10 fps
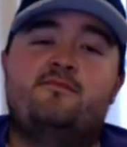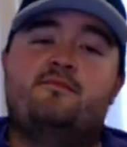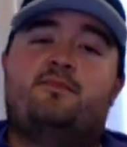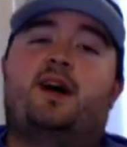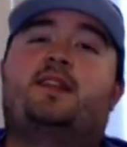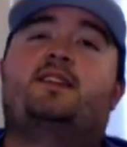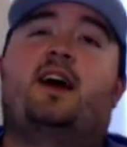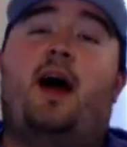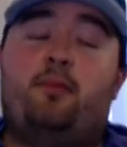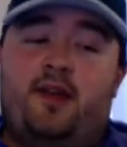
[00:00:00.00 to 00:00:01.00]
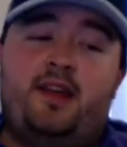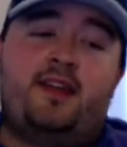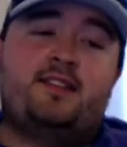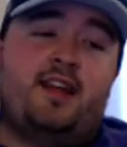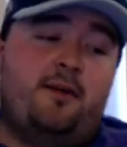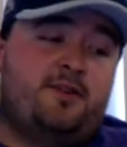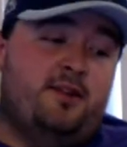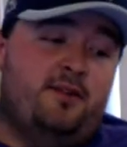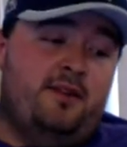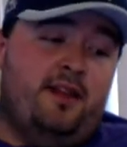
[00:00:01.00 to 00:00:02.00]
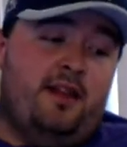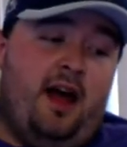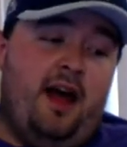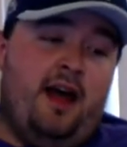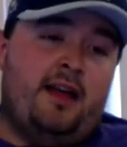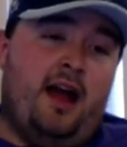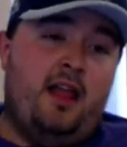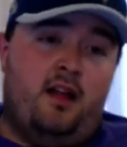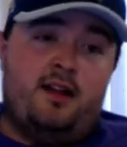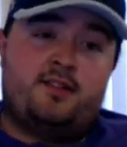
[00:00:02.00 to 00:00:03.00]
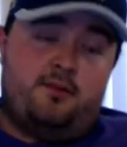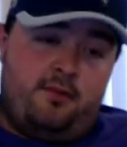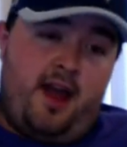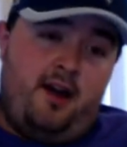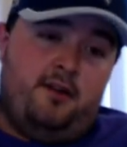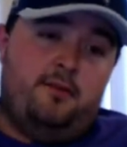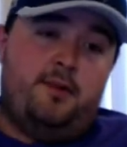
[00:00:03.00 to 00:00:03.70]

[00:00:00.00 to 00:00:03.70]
But I played against him, so I lost the round, but